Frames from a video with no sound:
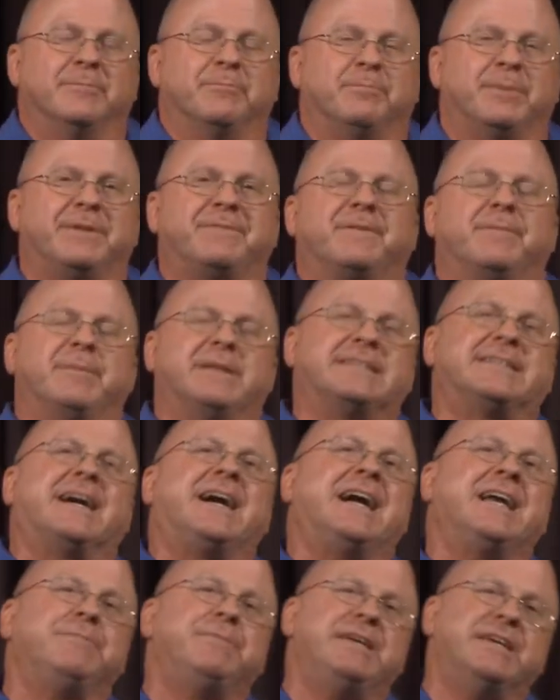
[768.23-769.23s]
But from the
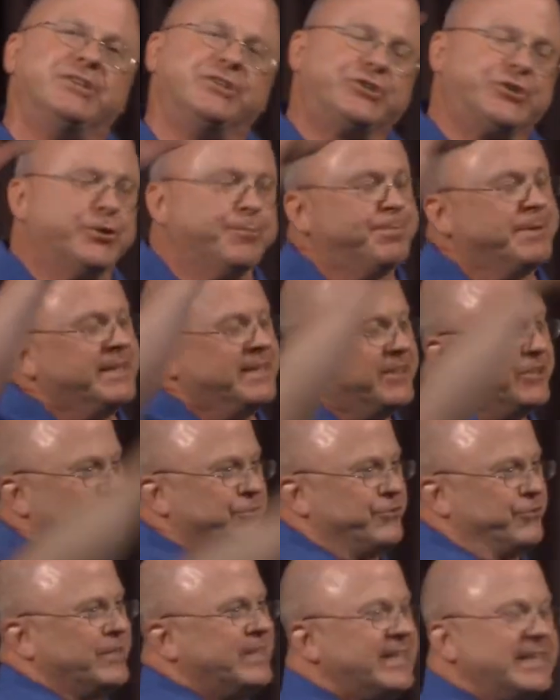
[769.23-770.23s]
time he interpreted the
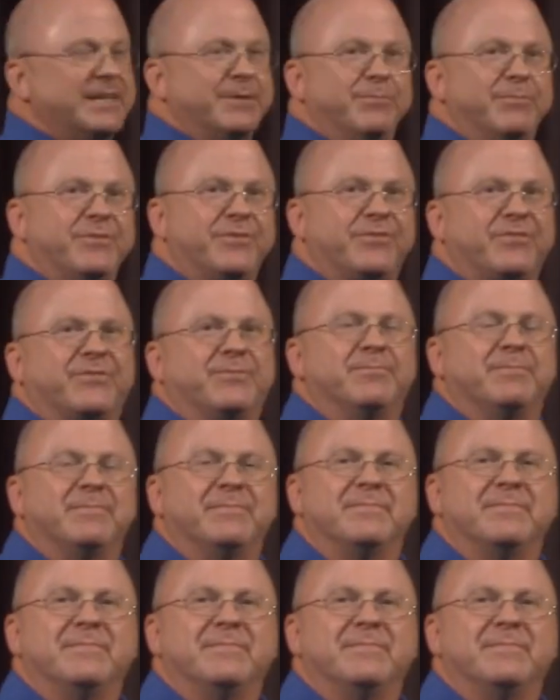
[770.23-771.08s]
dreams